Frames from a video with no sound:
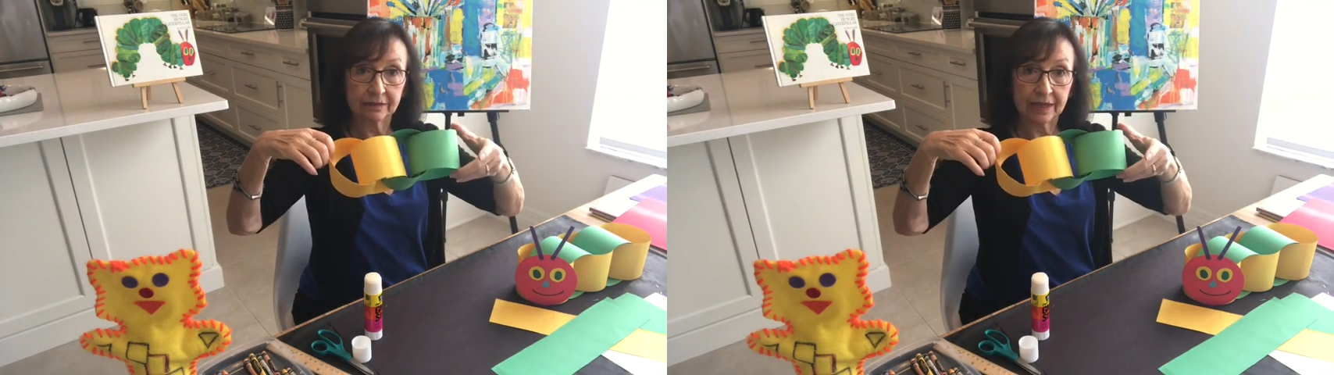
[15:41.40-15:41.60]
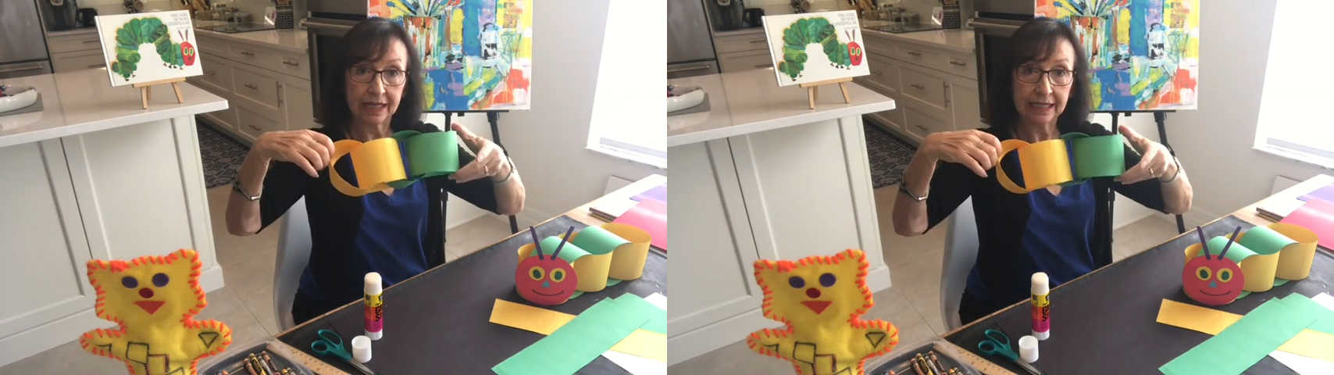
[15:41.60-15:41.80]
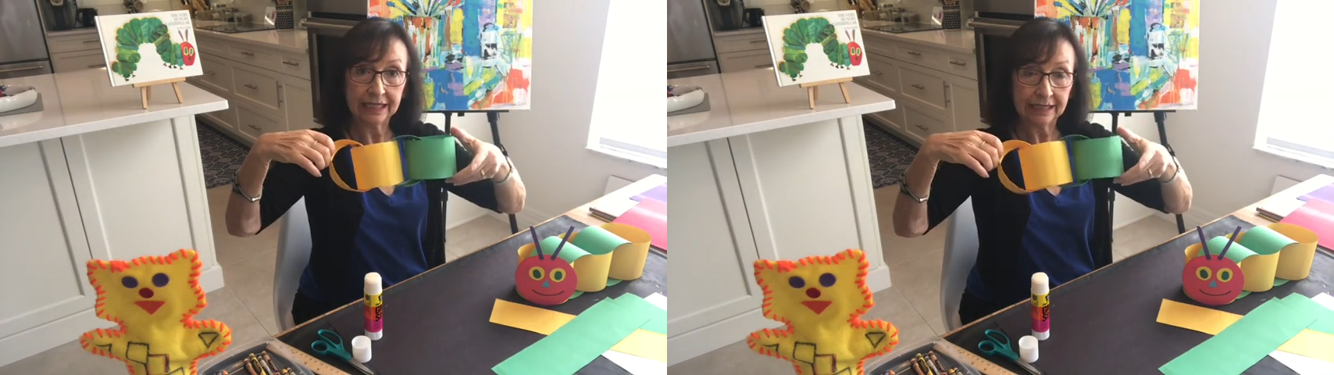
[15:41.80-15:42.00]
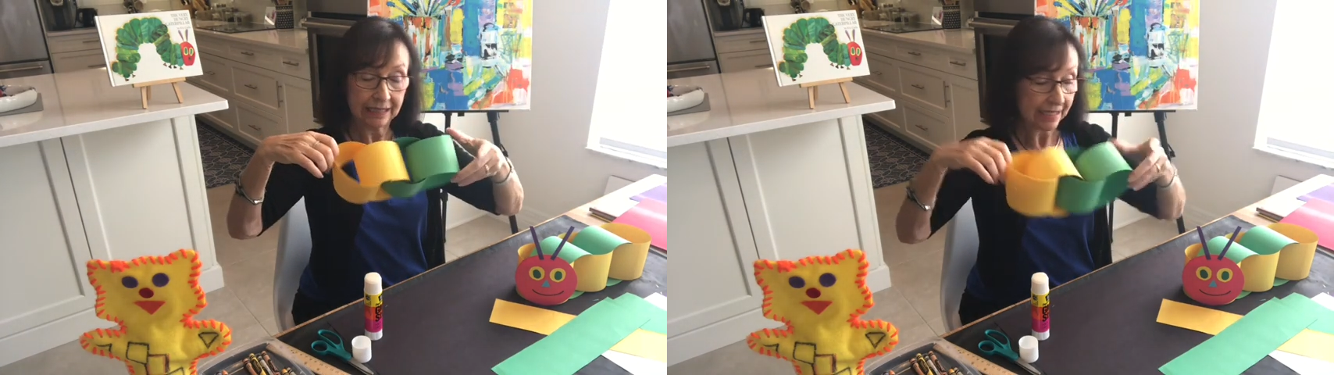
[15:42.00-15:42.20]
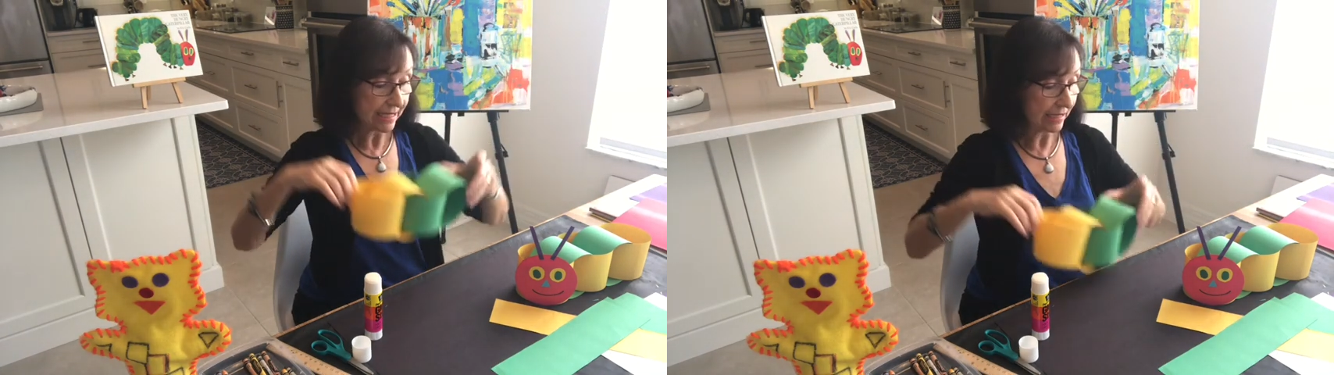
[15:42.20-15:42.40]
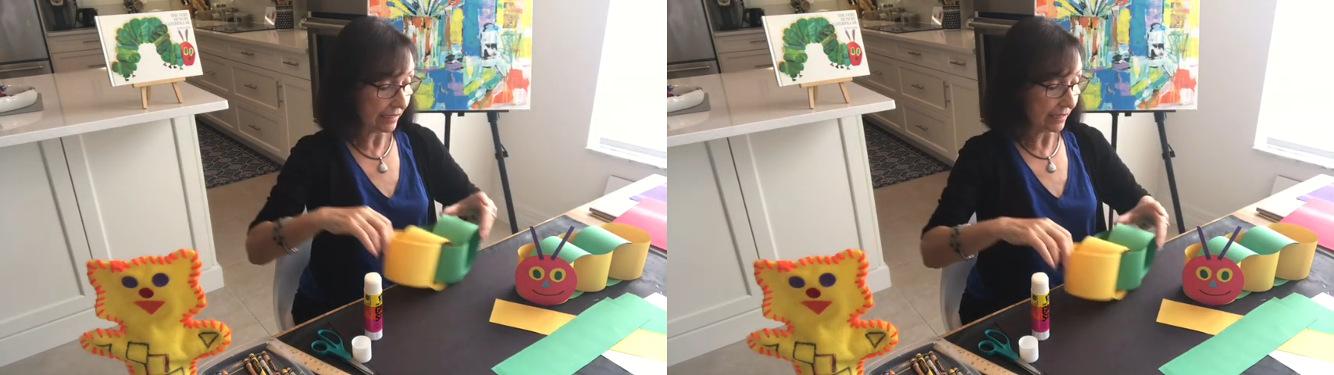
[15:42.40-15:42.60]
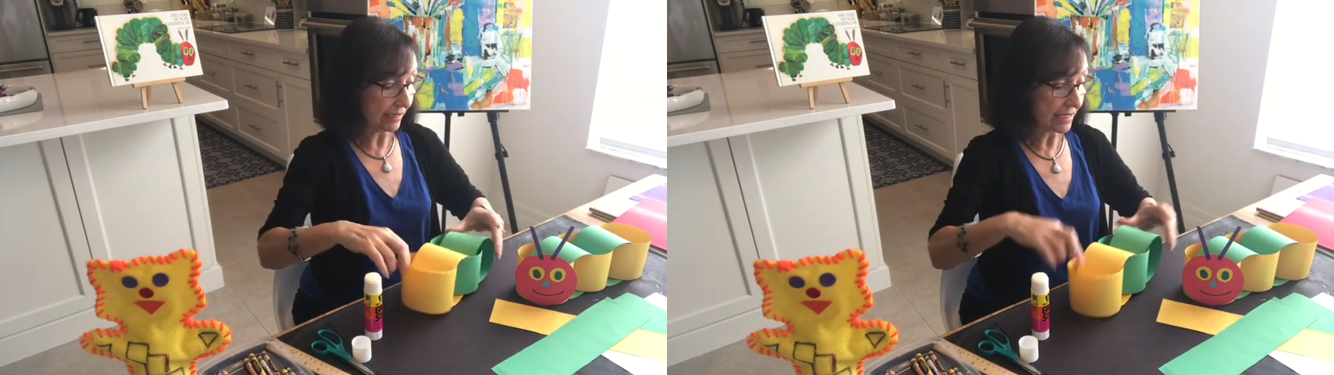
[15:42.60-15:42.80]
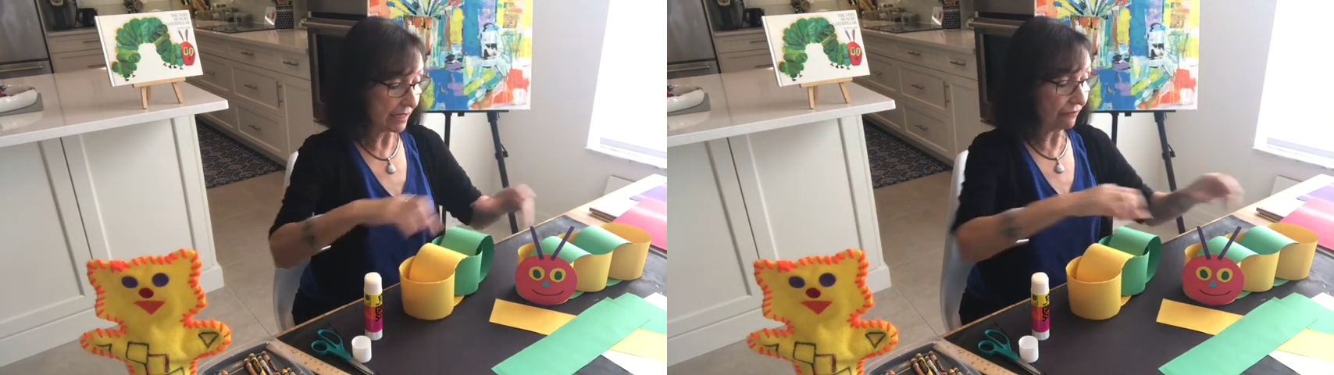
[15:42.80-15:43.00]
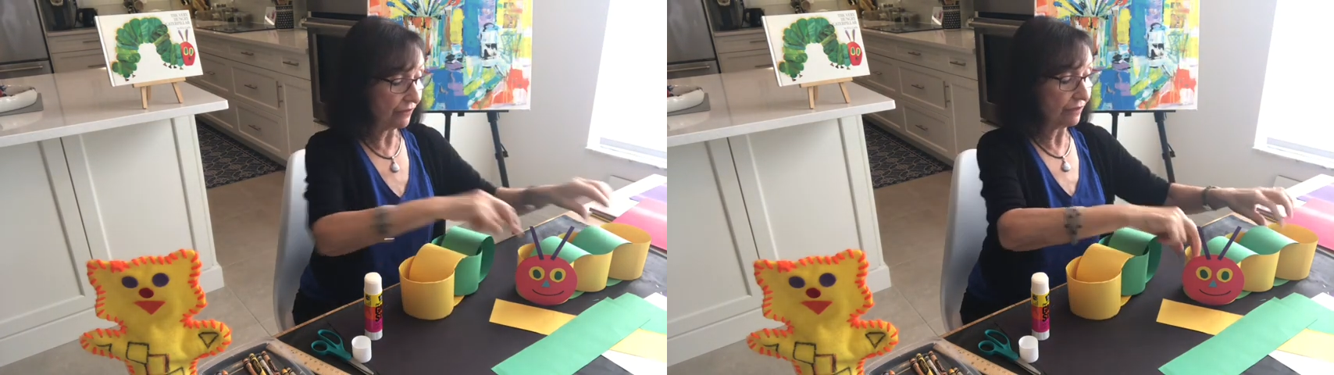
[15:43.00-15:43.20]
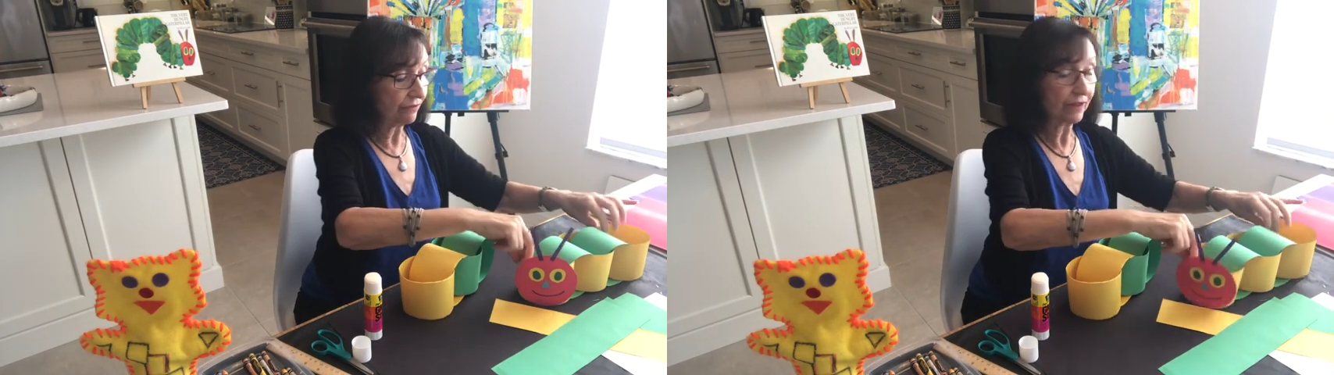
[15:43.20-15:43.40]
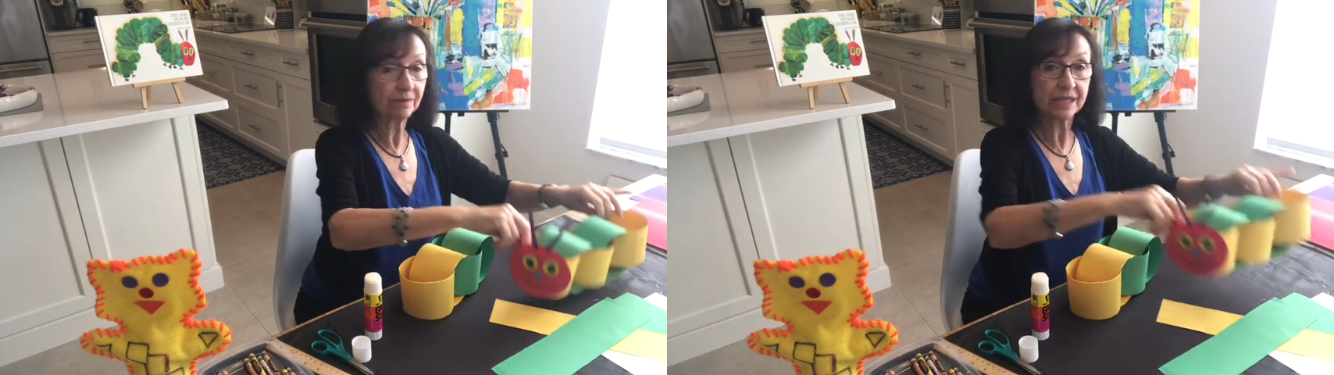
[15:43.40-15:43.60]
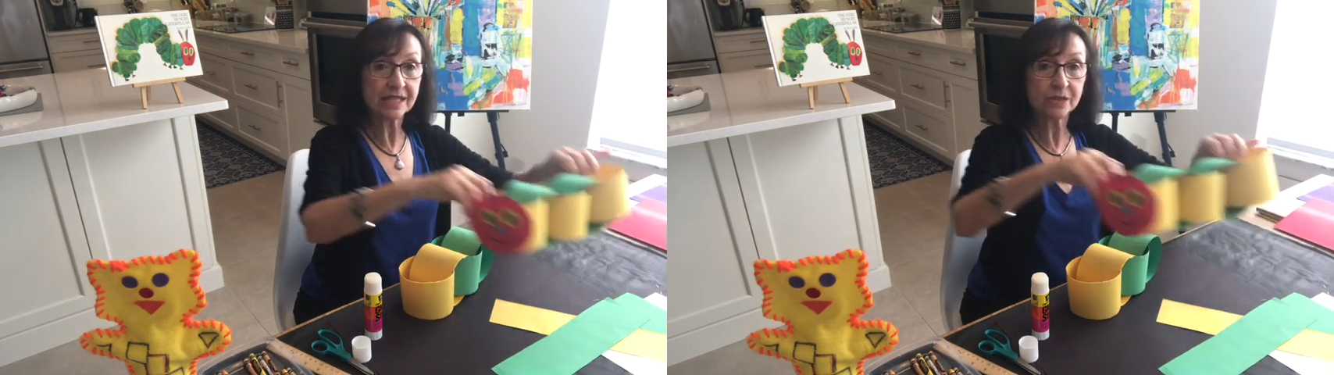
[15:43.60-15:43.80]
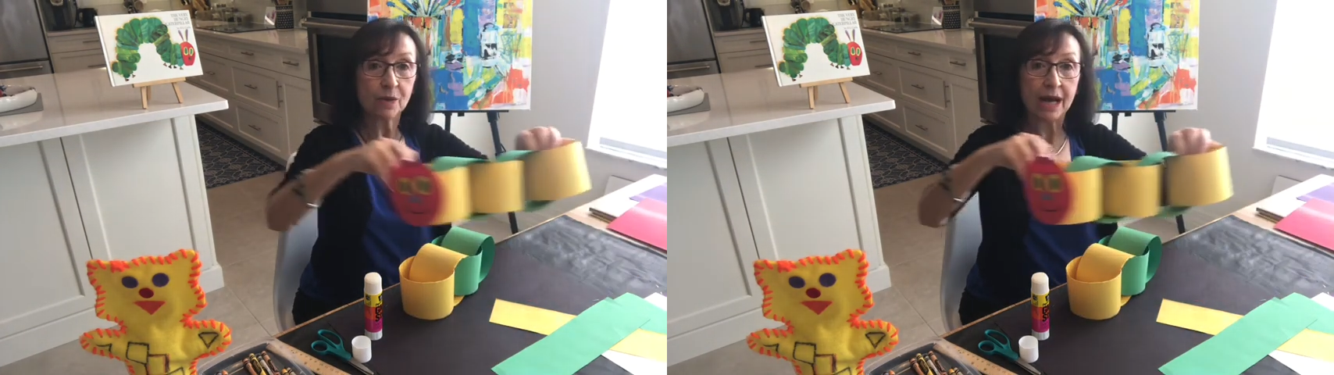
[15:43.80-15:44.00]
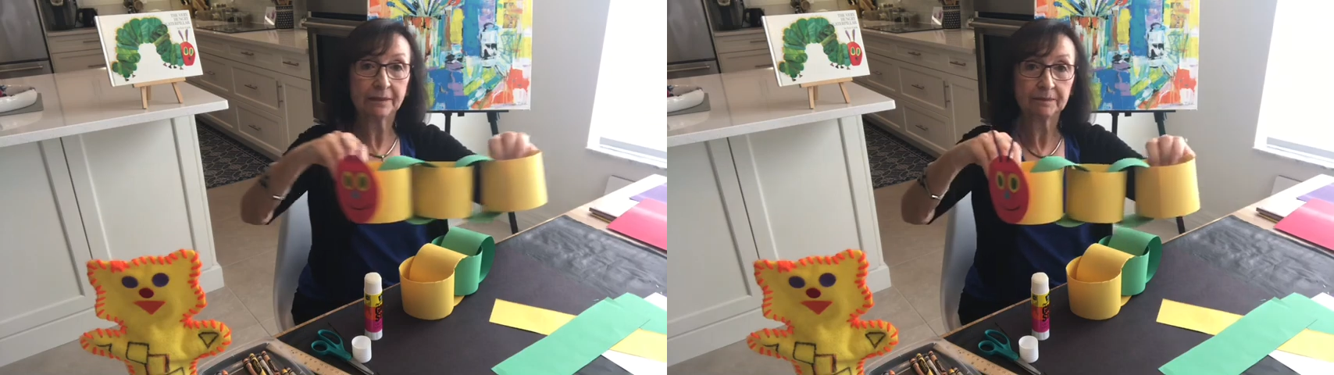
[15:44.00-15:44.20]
Right? That's a little different from this one.